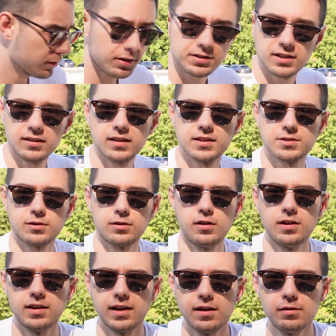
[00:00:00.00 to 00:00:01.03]
the taillights are
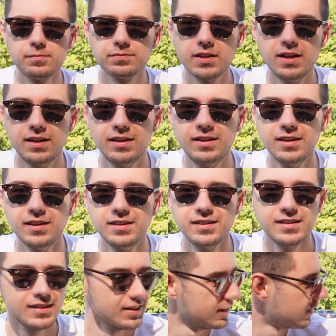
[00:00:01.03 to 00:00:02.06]
on now.
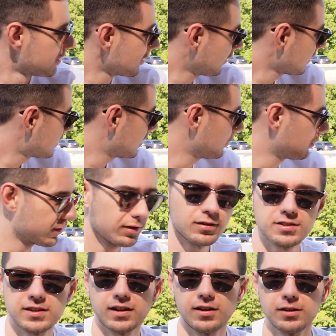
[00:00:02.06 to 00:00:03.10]
So let's see what it
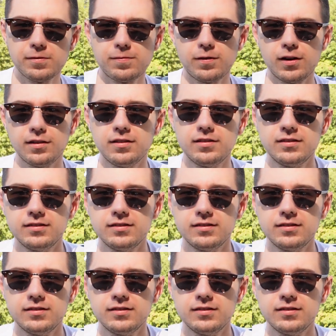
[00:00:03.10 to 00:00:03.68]
looks like on the front.